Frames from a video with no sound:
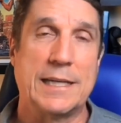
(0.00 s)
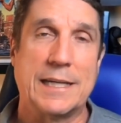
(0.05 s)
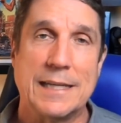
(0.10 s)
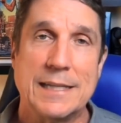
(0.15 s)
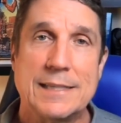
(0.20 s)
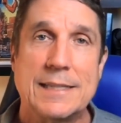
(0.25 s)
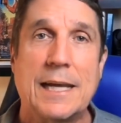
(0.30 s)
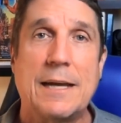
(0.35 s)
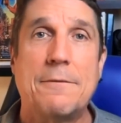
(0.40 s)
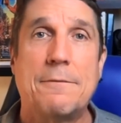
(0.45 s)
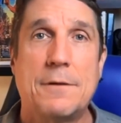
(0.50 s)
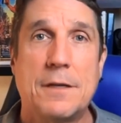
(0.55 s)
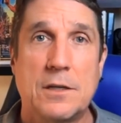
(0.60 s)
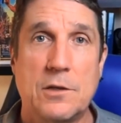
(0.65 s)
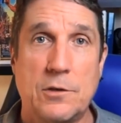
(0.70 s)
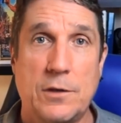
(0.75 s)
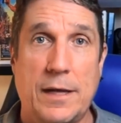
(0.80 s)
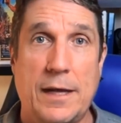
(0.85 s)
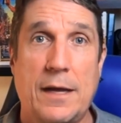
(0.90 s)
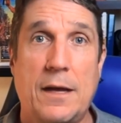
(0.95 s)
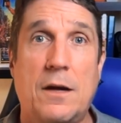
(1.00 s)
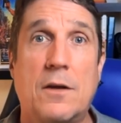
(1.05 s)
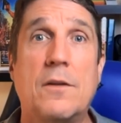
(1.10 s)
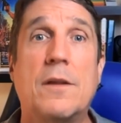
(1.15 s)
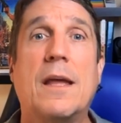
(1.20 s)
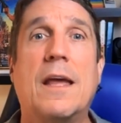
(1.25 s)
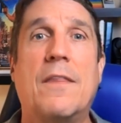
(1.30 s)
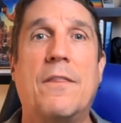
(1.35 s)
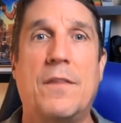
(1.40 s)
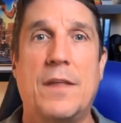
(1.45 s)
Get that figured out,
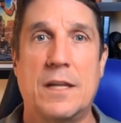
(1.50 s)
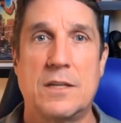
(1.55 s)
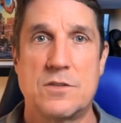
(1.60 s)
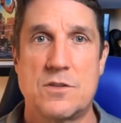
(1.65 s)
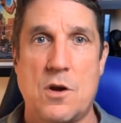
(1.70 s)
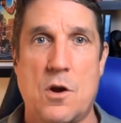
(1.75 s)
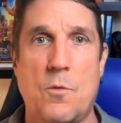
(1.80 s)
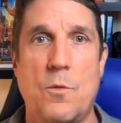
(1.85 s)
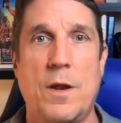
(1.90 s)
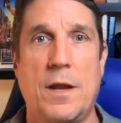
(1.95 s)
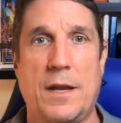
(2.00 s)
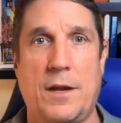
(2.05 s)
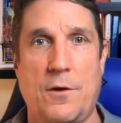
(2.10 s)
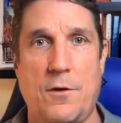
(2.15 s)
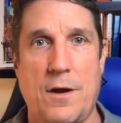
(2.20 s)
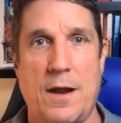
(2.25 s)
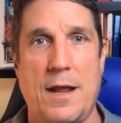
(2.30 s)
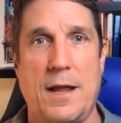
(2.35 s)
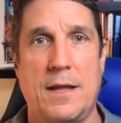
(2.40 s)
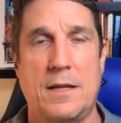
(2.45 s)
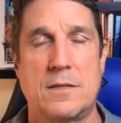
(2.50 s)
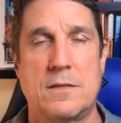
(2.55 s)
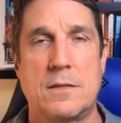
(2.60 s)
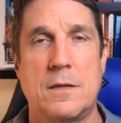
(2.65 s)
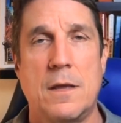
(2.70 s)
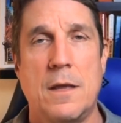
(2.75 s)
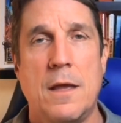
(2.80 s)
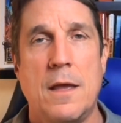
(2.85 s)
and then start running your ads.